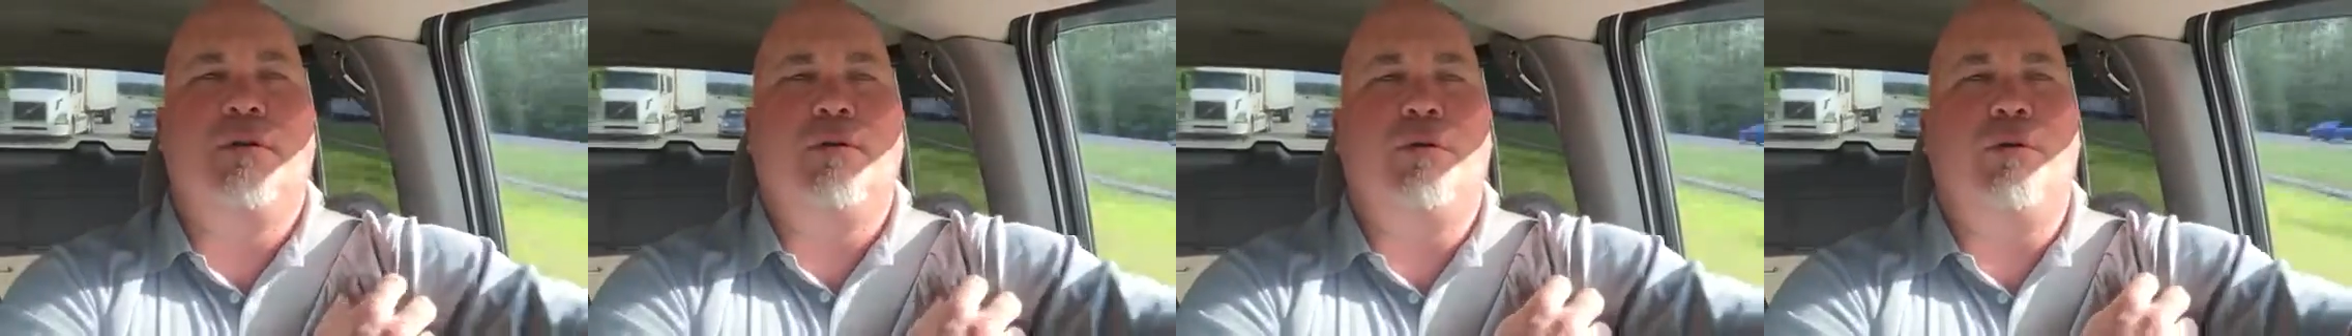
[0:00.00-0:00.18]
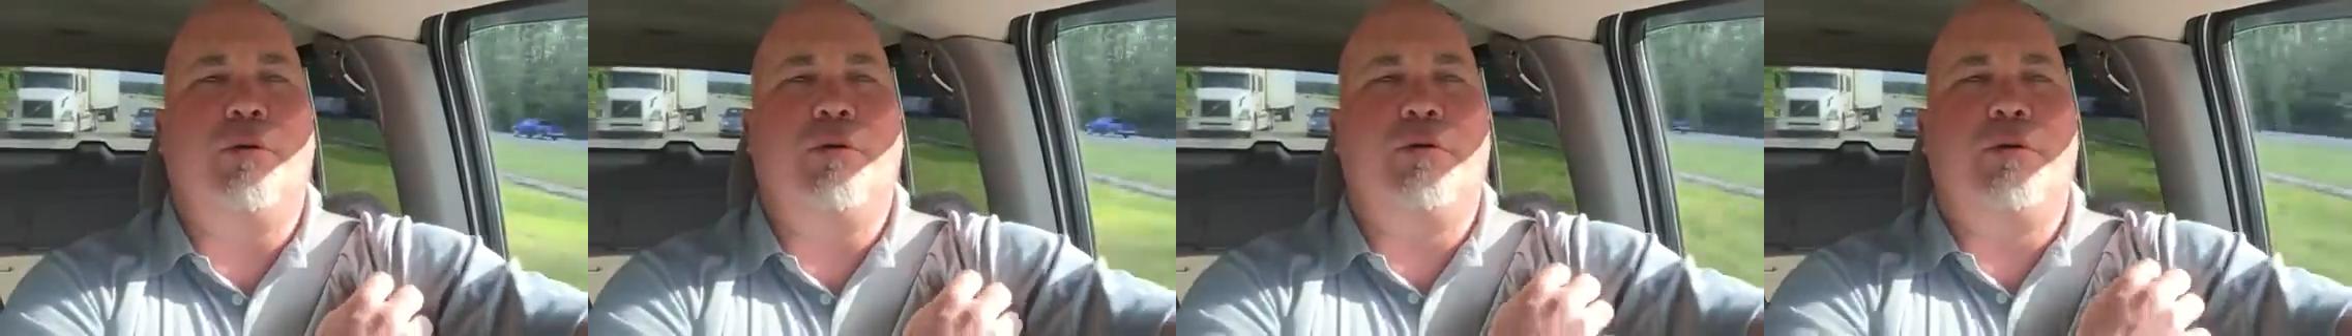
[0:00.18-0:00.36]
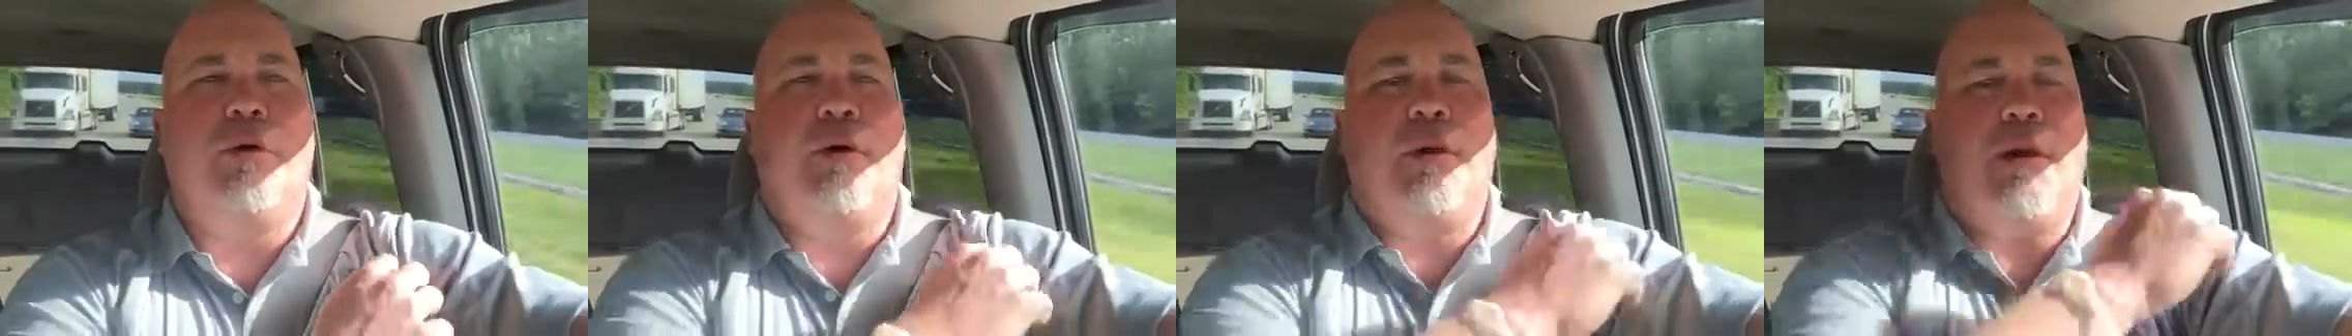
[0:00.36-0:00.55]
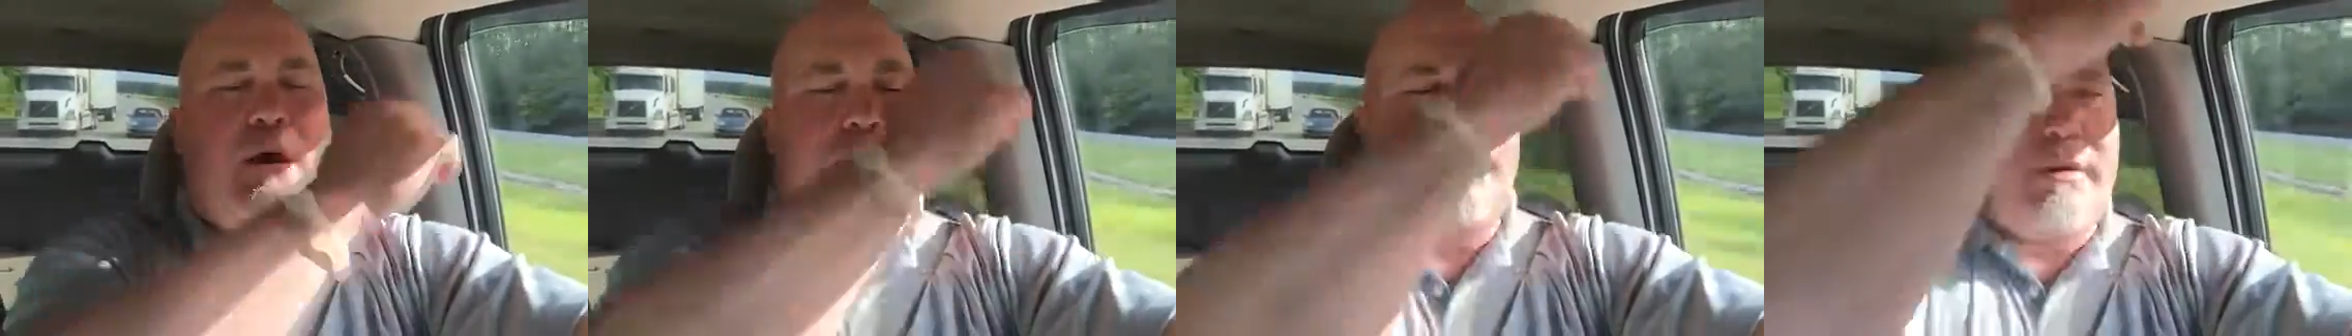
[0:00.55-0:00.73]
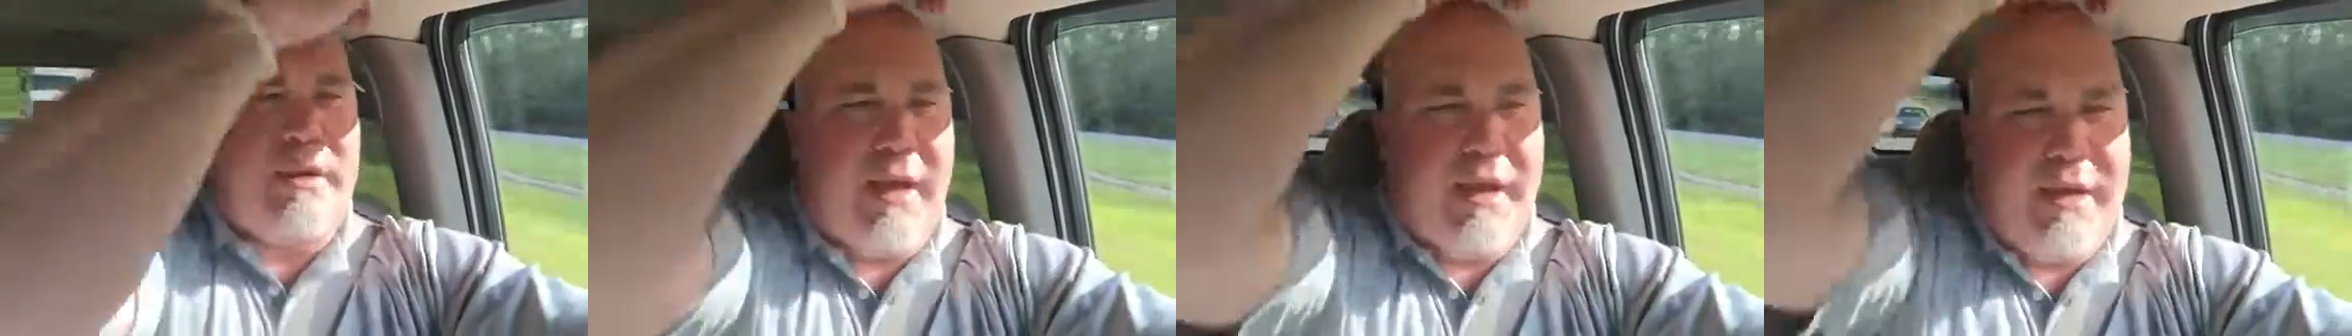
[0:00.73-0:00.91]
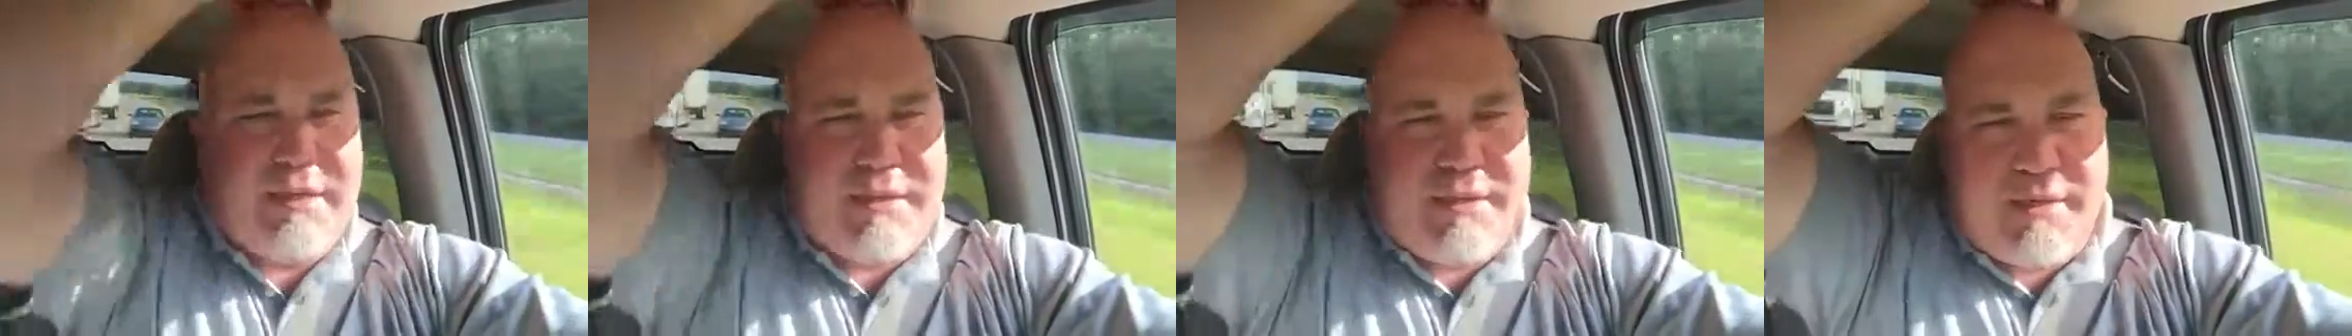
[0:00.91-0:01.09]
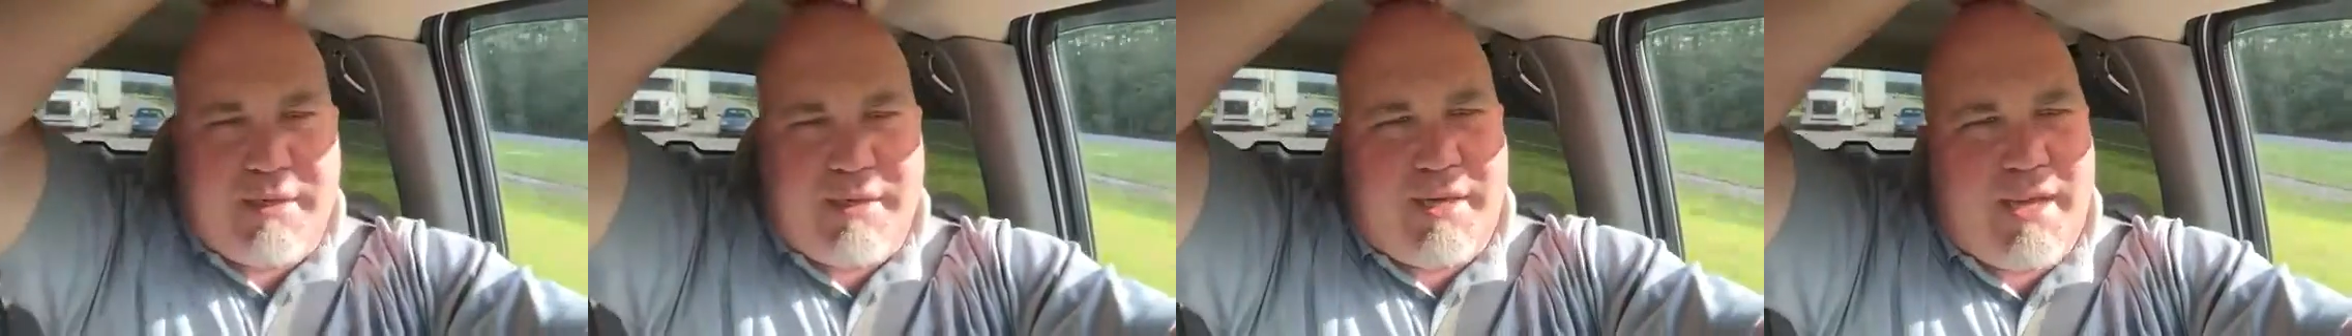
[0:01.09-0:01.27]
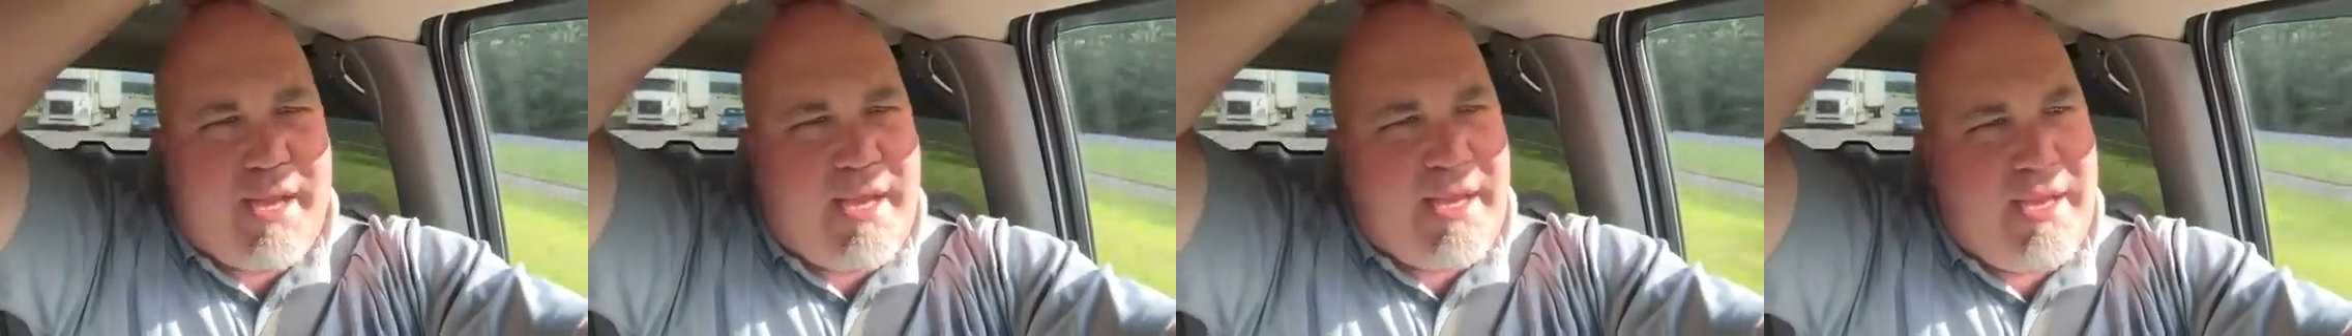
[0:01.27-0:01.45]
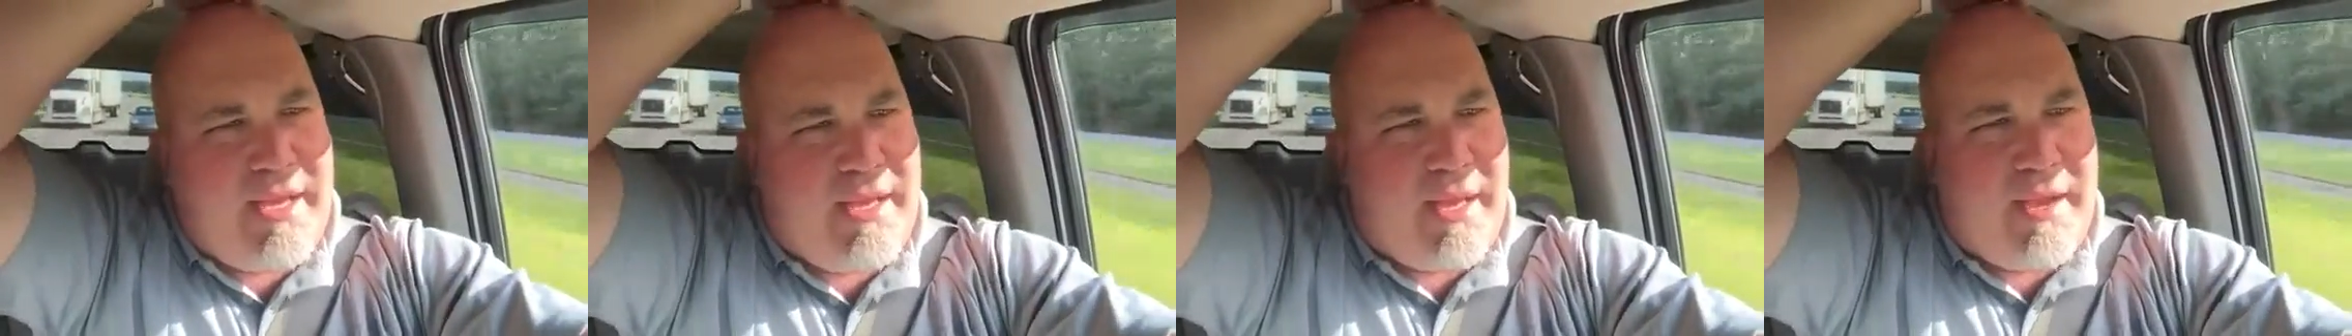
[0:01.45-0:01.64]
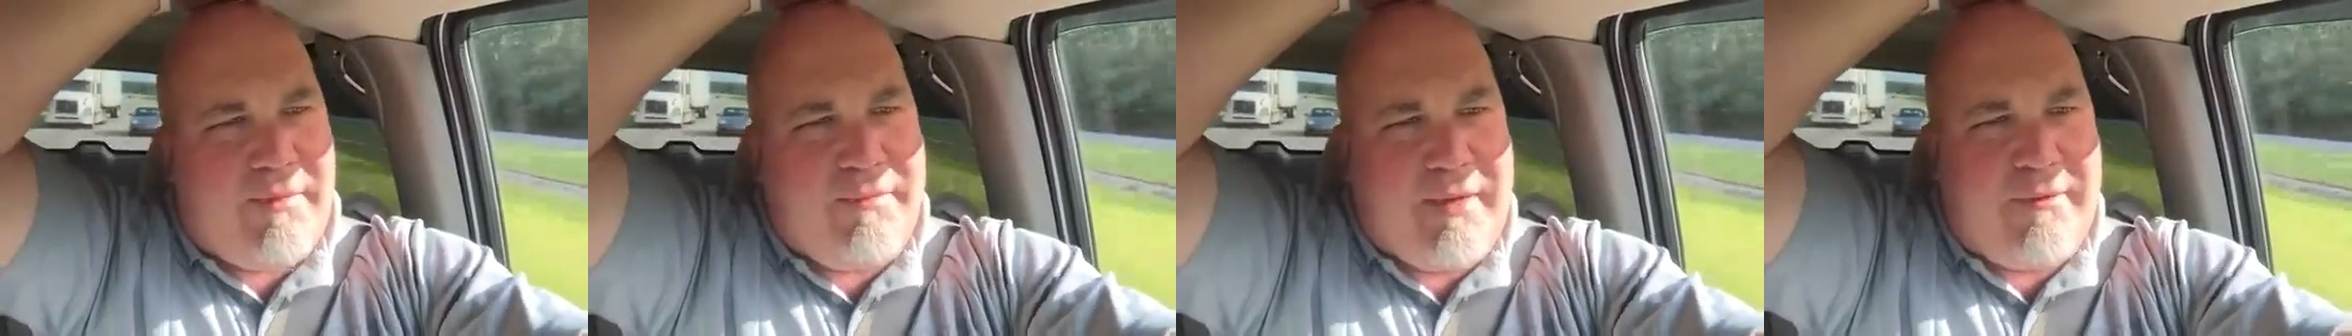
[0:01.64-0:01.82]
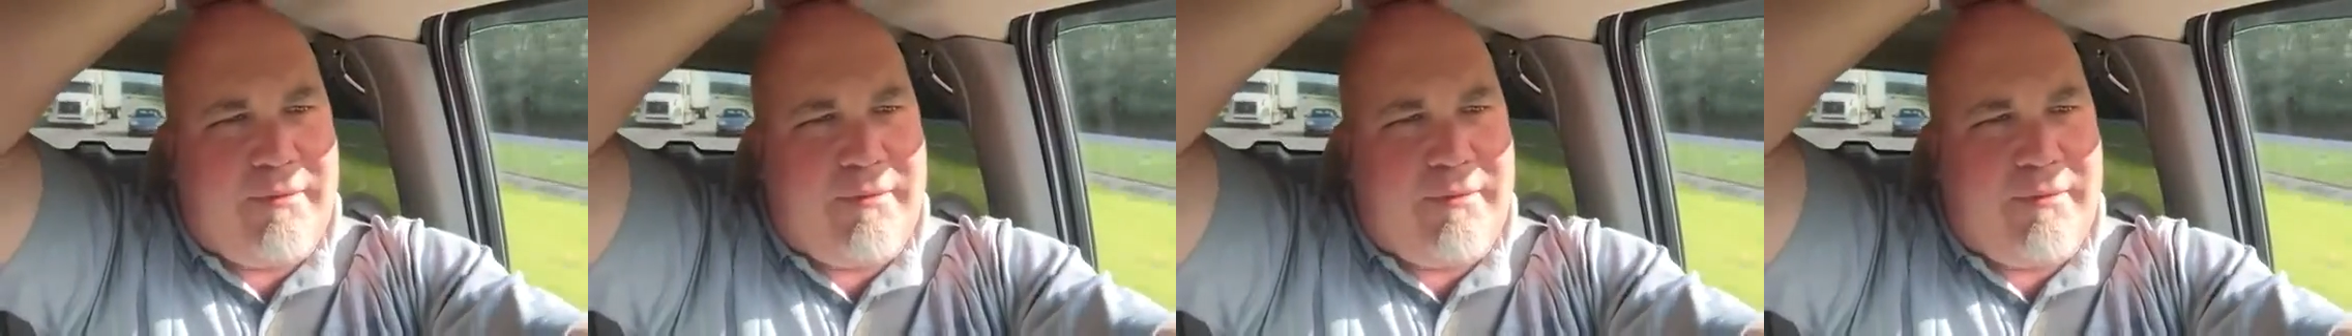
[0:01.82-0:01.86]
Going to a location today I've